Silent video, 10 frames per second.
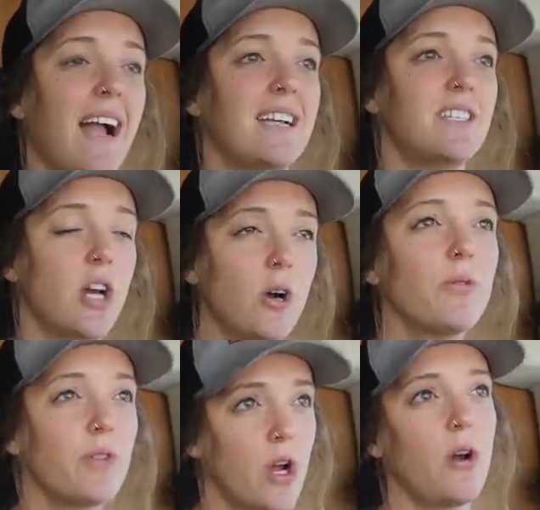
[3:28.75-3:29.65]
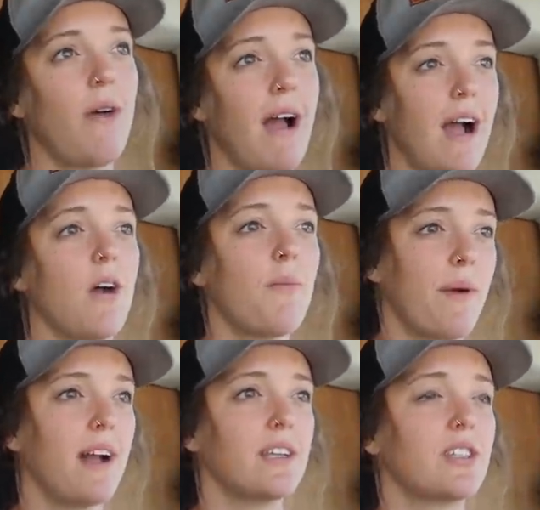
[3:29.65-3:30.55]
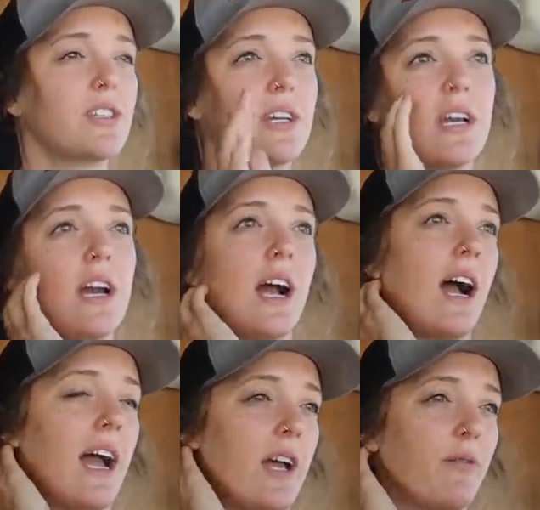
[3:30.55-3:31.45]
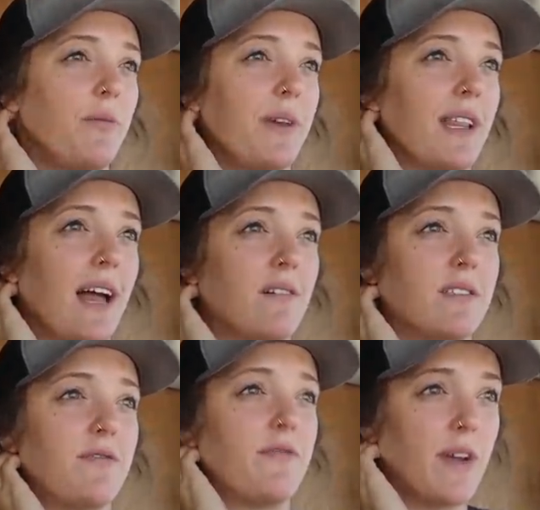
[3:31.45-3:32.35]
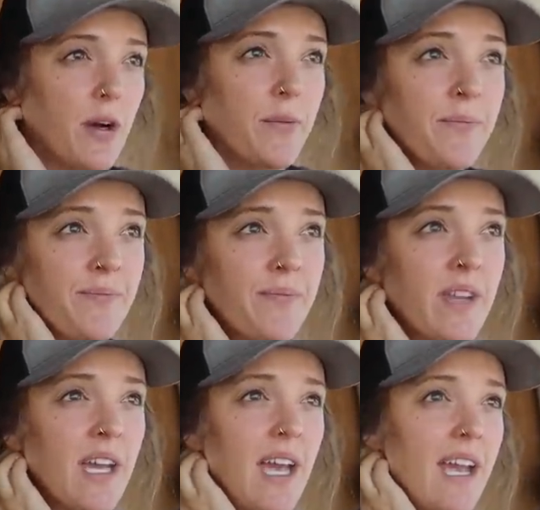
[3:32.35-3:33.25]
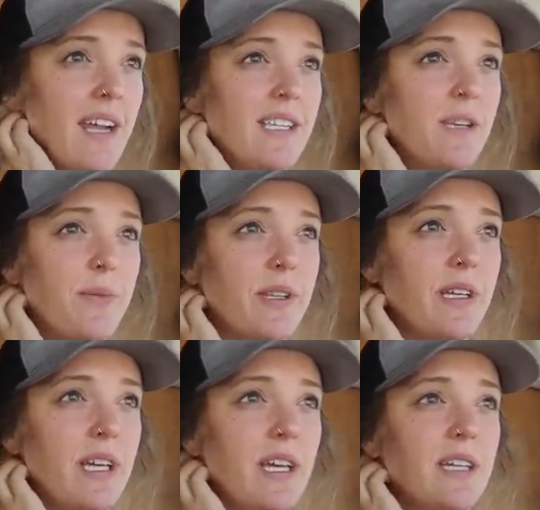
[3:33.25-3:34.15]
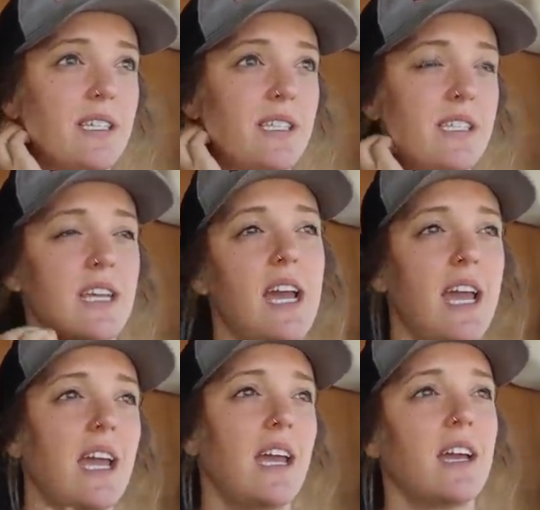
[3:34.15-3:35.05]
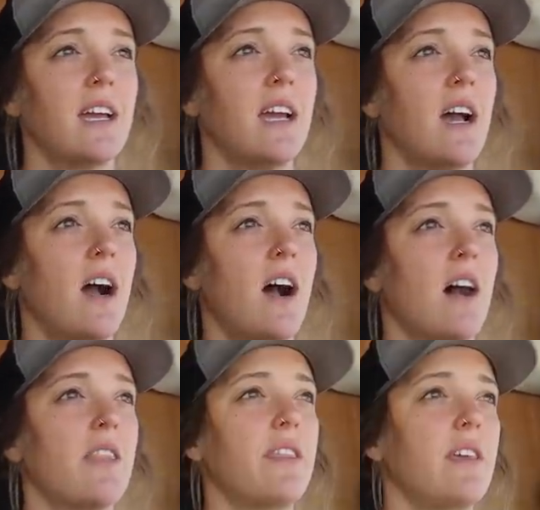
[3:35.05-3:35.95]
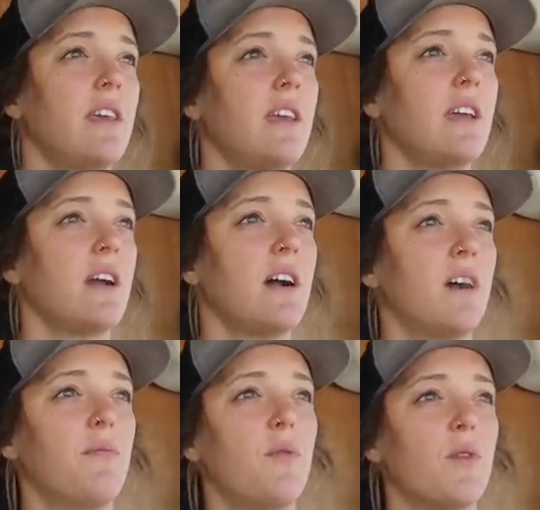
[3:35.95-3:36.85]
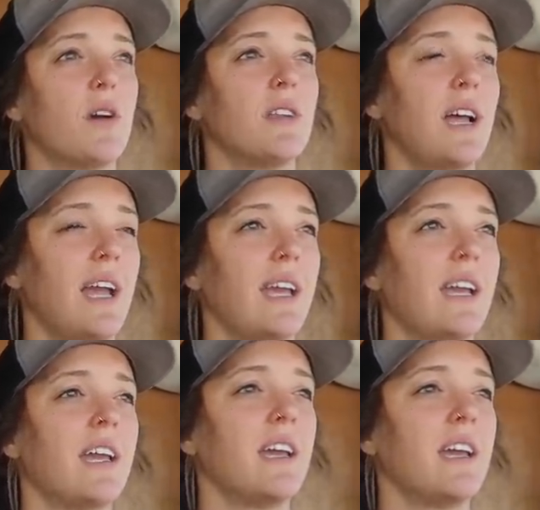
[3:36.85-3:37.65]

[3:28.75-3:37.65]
I don't know how much I will be allowed to film, and I typically stay on the um, more like